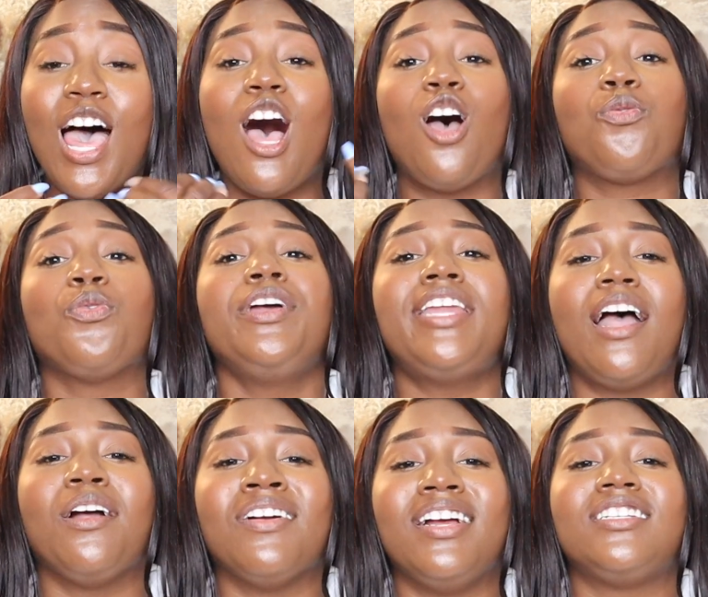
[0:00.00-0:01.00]
a
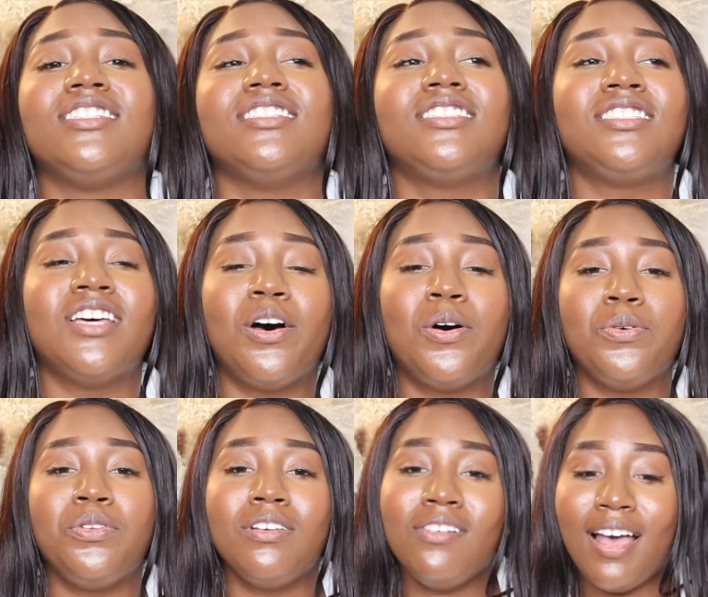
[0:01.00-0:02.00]
redirection. So
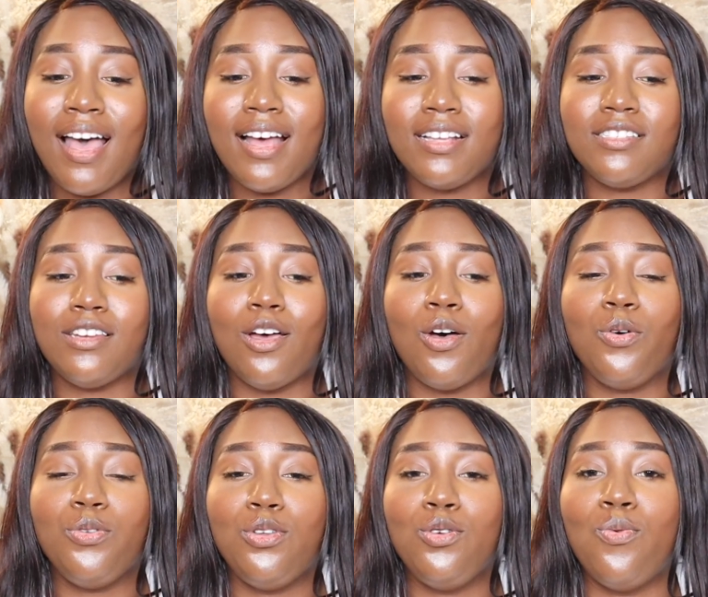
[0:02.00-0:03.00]
you guys
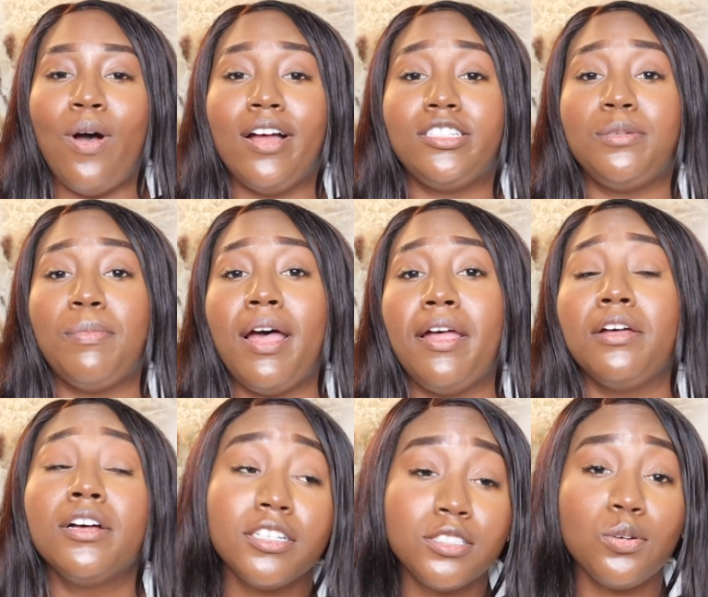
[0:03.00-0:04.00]
know you watch my
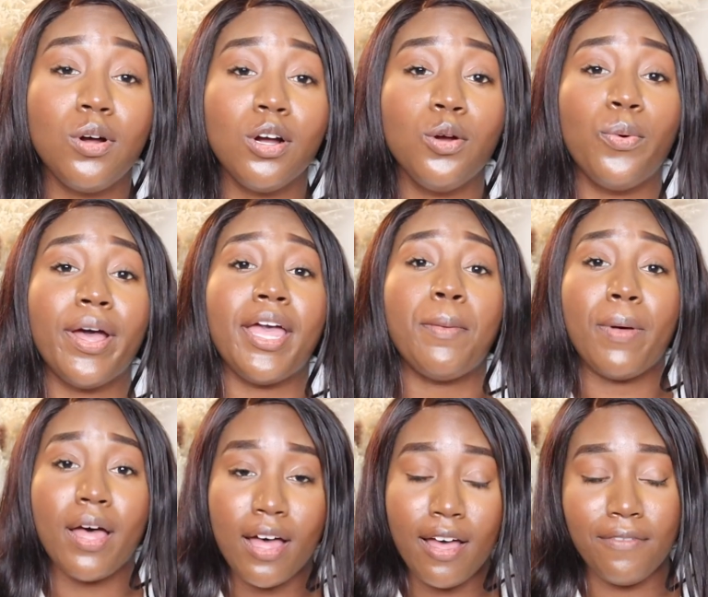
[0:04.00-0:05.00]
Hustle Her Way
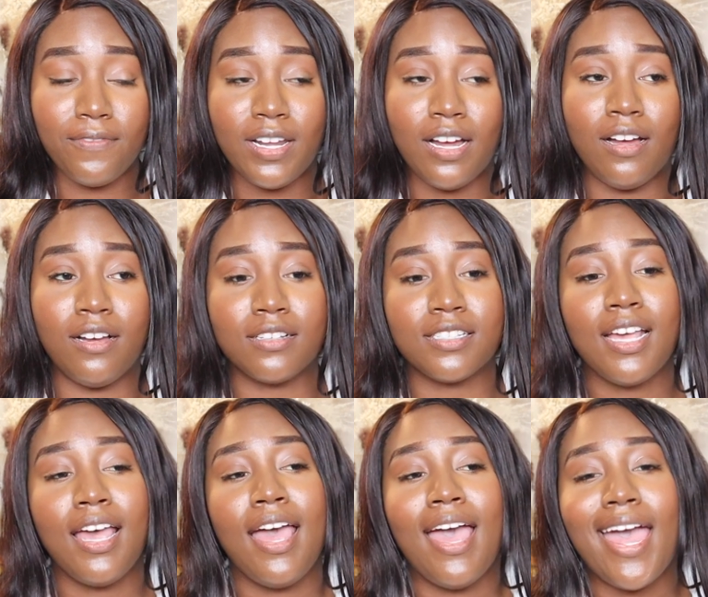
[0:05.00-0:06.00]
pod vlogs,
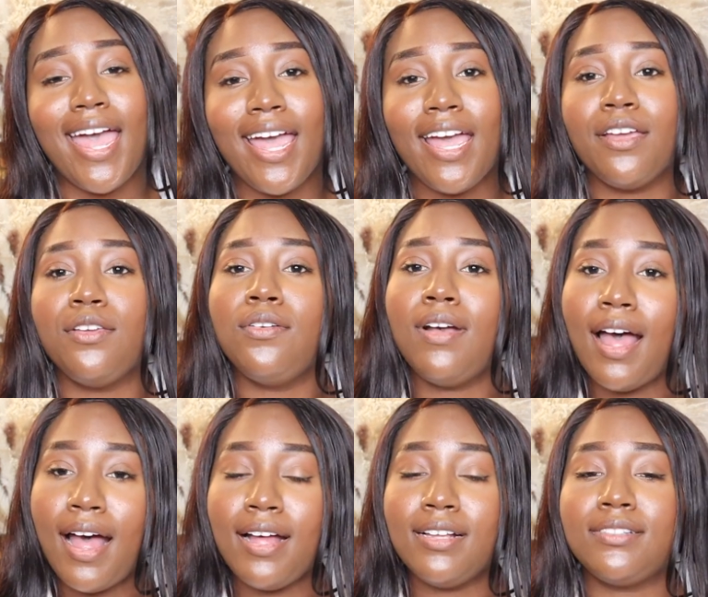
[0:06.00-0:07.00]
and you
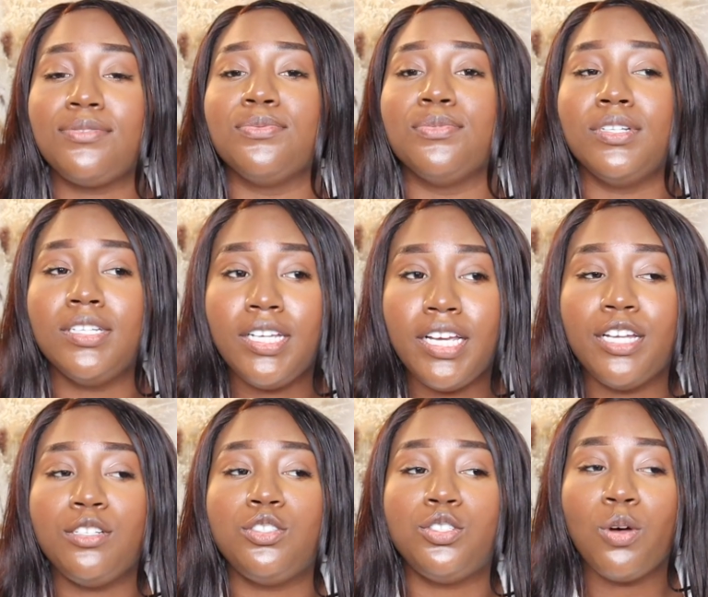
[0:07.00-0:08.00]
guys really
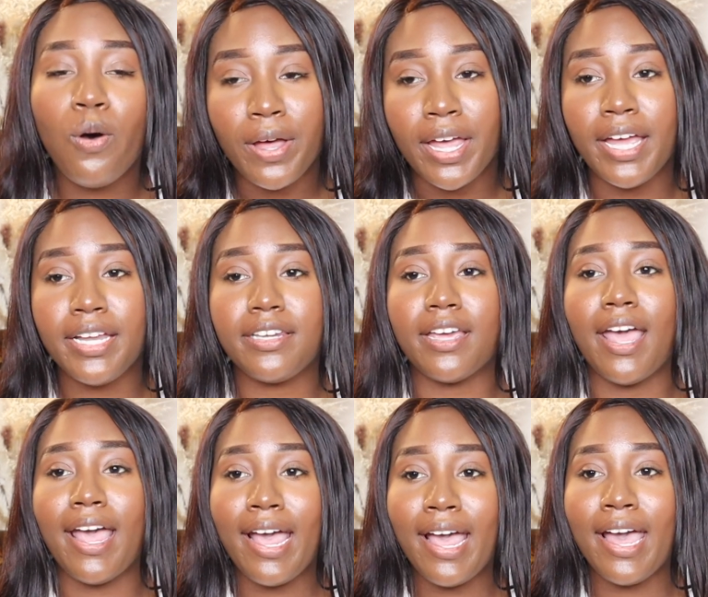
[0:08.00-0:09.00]
enjoy it.
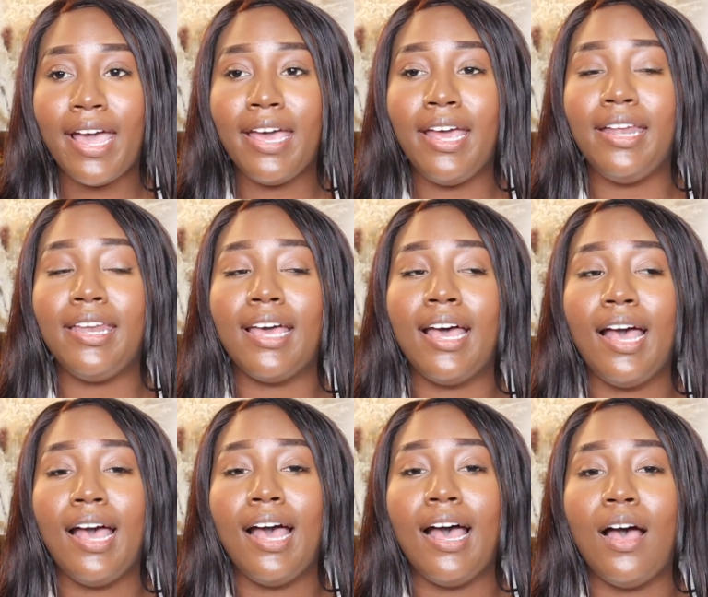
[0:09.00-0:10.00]

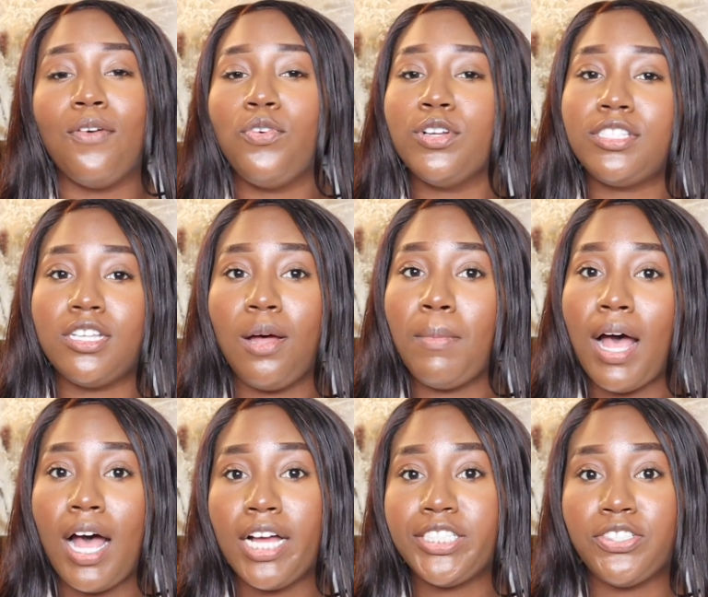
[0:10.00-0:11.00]
And for some
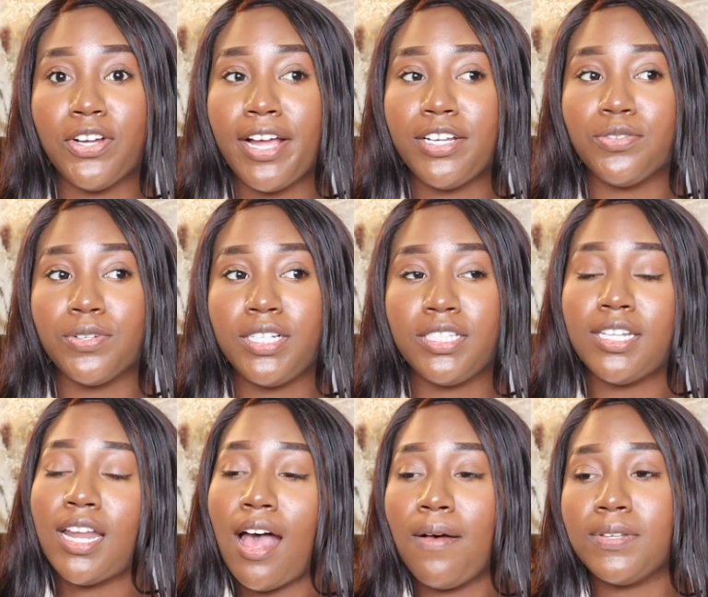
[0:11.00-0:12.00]
odd, strange
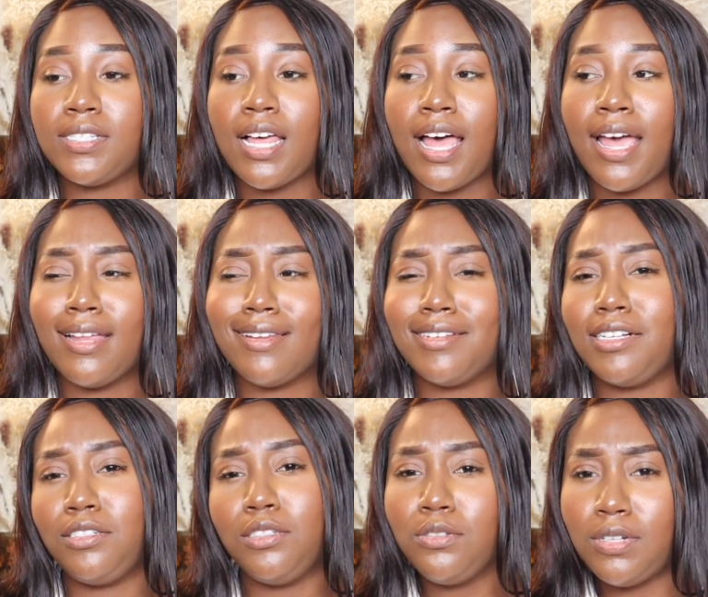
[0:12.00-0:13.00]
reason, I was like,
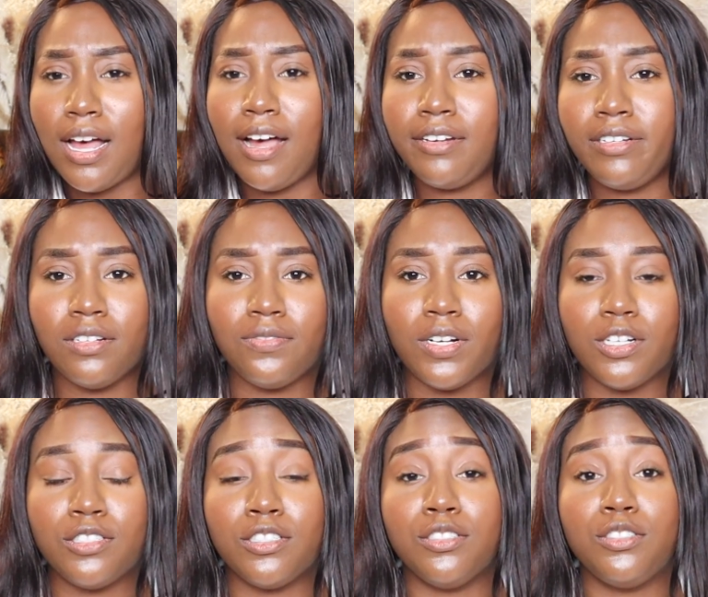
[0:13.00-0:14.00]
let's do the audio
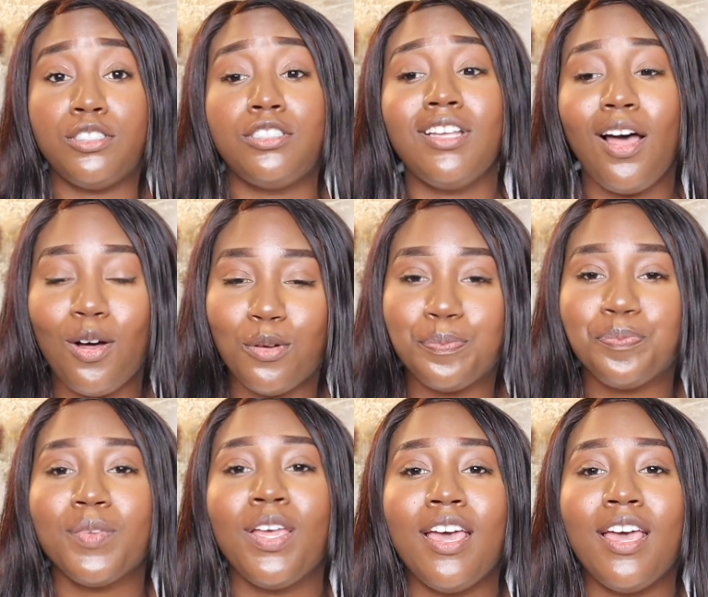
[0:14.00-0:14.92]
version. So,